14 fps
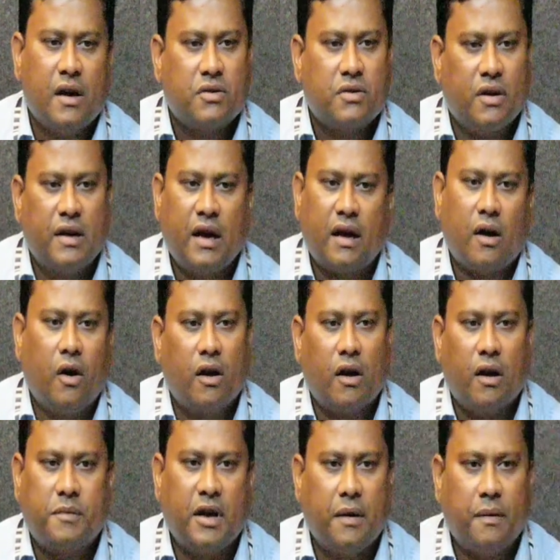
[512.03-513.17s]
So here all
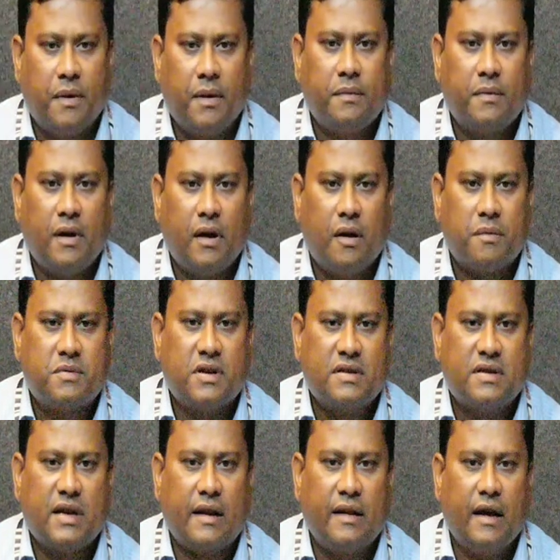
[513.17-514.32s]
of the above
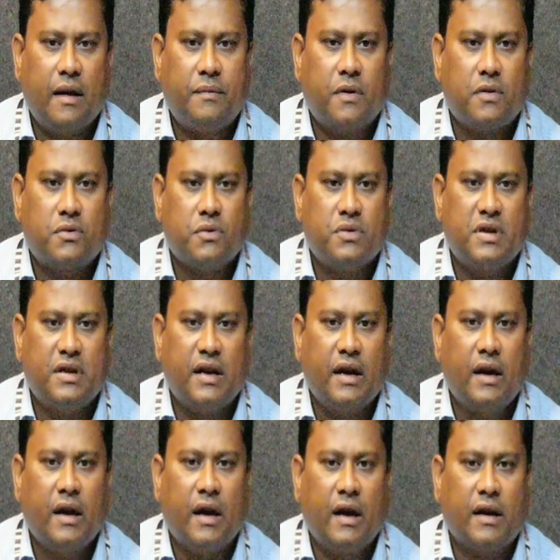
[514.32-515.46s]
options are there for choosing a
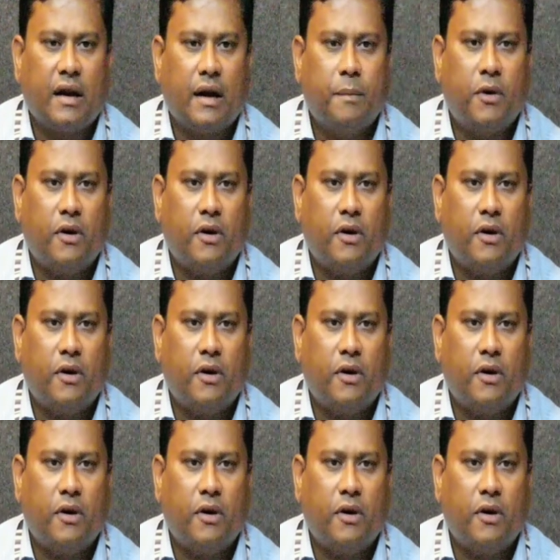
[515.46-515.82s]
n-gram